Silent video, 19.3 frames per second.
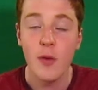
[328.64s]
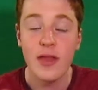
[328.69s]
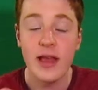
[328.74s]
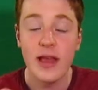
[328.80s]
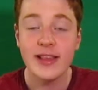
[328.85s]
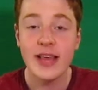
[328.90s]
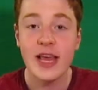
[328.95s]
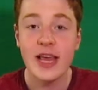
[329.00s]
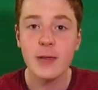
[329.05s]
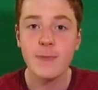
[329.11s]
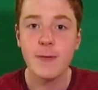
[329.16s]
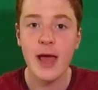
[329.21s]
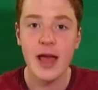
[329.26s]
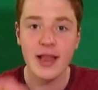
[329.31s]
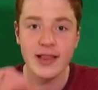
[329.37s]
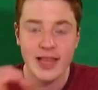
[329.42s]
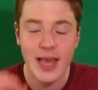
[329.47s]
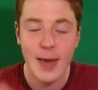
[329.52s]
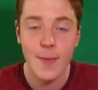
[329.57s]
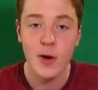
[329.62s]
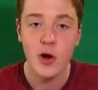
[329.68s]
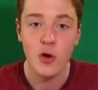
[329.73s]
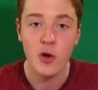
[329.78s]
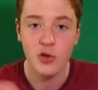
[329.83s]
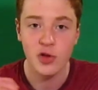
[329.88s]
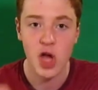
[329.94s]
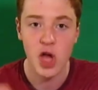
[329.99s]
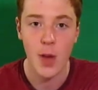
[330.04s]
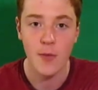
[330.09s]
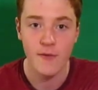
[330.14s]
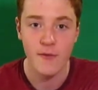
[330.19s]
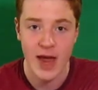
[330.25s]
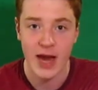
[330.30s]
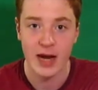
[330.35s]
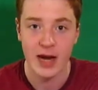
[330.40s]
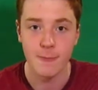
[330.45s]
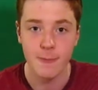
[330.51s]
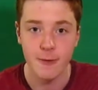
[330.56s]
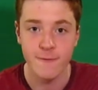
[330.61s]
there seems to be a typical type of
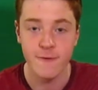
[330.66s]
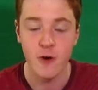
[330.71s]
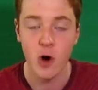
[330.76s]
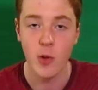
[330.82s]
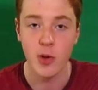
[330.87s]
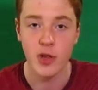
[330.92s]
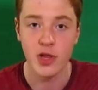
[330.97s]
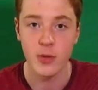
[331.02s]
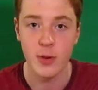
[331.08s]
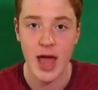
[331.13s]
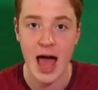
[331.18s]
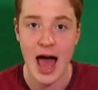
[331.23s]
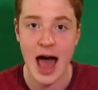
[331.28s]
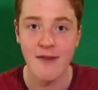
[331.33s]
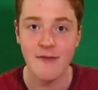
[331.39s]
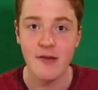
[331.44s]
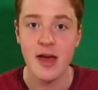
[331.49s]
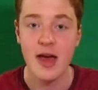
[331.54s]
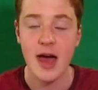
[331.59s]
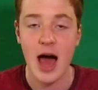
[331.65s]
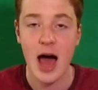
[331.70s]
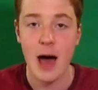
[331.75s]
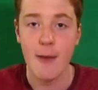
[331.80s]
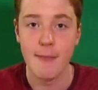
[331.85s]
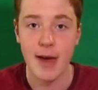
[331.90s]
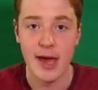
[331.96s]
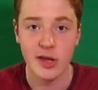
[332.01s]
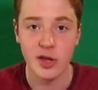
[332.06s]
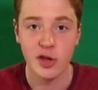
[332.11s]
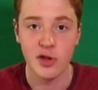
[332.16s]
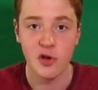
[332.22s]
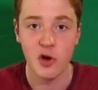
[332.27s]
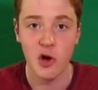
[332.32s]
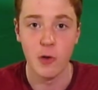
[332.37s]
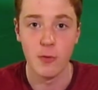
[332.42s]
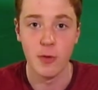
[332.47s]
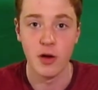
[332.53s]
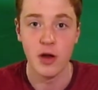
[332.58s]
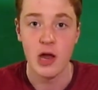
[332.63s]
England performance that we have at a major
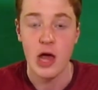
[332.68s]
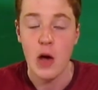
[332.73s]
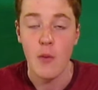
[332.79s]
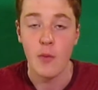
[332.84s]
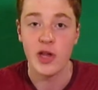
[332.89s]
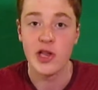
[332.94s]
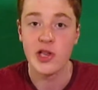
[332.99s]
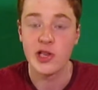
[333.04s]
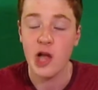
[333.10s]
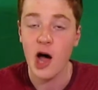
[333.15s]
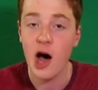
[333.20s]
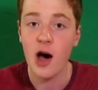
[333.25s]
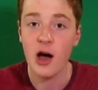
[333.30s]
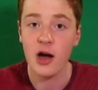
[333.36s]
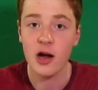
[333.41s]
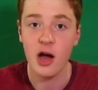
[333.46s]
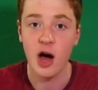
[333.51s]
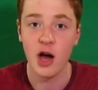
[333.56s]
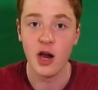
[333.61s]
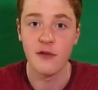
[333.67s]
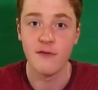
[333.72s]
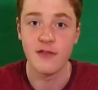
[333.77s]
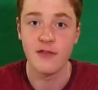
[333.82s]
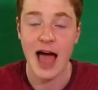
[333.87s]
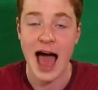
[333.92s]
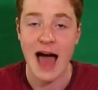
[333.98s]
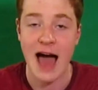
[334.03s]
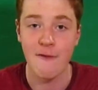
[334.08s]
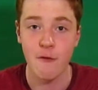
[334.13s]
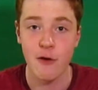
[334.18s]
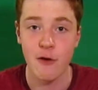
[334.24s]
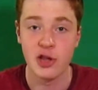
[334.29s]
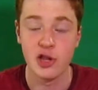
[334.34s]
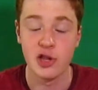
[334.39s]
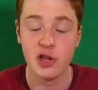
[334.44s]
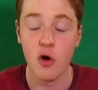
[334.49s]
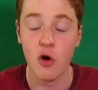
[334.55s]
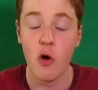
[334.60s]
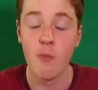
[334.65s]
tournament. We start kind of
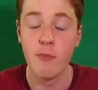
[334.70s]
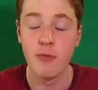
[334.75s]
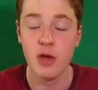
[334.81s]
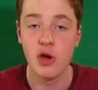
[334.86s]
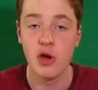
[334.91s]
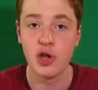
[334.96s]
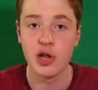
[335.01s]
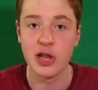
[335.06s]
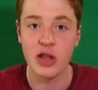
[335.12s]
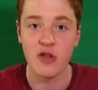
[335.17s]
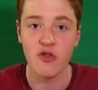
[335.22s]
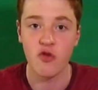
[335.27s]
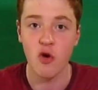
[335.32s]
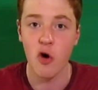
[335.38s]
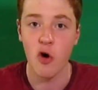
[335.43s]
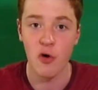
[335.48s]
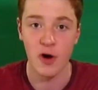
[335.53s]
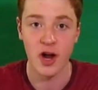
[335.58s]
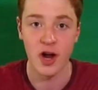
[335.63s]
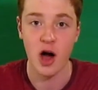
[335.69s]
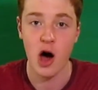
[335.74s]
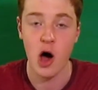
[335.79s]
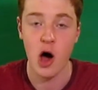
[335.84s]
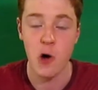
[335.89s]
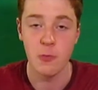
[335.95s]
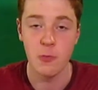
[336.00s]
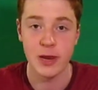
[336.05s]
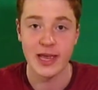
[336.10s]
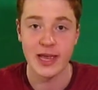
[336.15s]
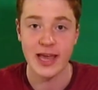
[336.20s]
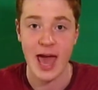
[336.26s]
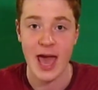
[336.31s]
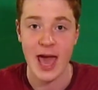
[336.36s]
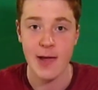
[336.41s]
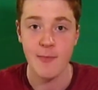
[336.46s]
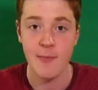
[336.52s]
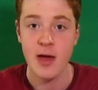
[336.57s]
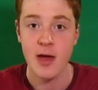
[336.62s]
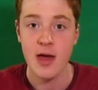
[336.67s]
average, or usually drawing our opening
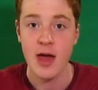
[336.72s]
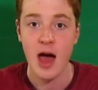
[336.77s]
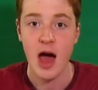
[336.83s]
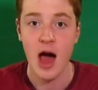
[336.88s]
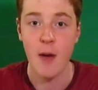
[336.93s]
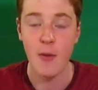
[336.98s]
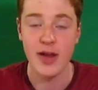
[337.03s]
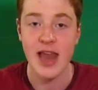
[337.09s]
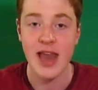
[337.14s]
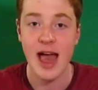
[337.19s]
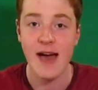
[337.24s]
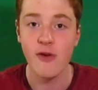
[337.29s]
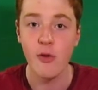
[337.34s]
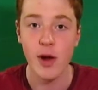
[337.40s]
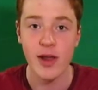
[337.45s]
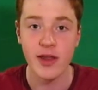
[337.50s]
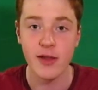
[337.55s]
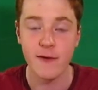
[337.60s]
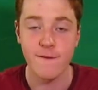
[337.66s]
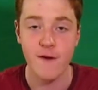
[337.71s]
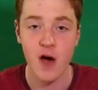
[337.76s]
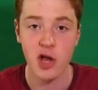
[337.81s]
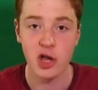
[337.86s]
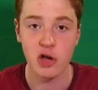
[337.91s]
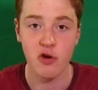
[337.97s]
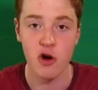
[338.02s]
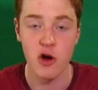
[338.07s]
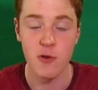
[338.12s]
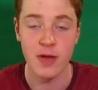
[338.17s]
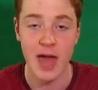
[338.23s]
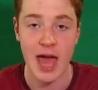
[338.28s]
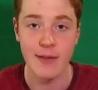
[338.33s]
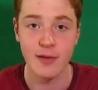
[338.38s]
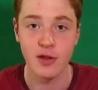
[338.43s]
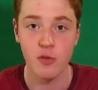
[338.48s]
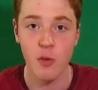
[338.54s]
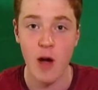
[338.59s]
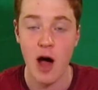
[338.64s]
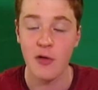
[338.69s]
game. We never win the first group game
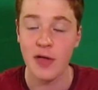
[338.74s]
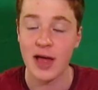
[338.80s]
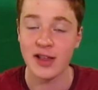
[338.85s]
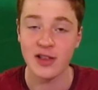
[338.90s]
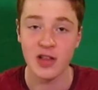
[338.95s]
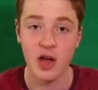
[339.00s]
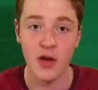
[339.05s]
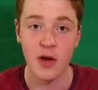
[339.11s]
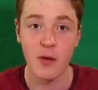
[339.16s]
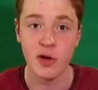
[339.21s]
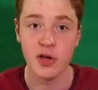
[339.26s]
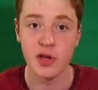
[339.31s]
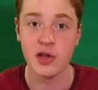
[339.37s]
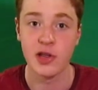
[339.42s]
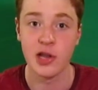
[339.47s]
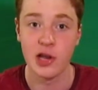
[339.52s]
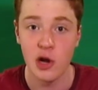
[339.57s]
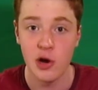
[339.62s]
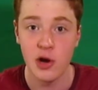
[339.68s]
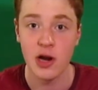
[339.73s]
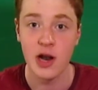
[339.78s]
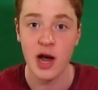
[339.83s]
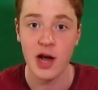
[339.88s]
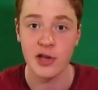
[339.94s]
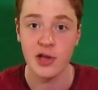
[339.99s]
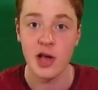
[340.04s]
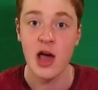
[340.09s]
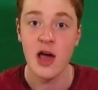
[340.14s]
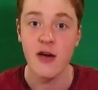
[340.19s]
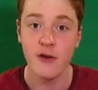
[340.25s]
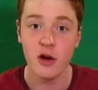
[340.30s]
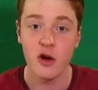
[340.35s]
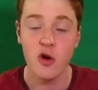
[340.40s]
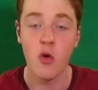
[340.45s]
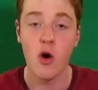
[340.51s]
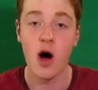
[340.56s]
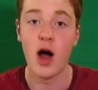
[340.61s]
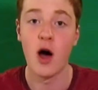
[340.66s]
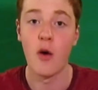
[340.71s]
as well. That's something which has eluded us for
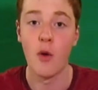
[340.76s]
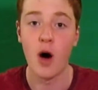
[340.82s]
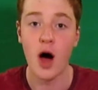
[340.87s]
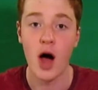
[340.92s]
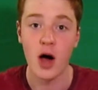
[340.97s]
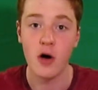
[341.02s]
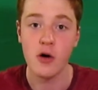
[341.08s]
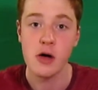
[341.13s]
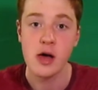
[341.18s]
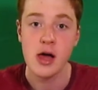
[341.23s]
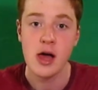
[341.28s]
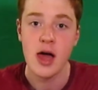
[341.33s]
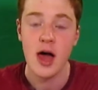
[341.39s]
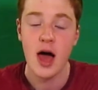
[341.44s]
quite a while.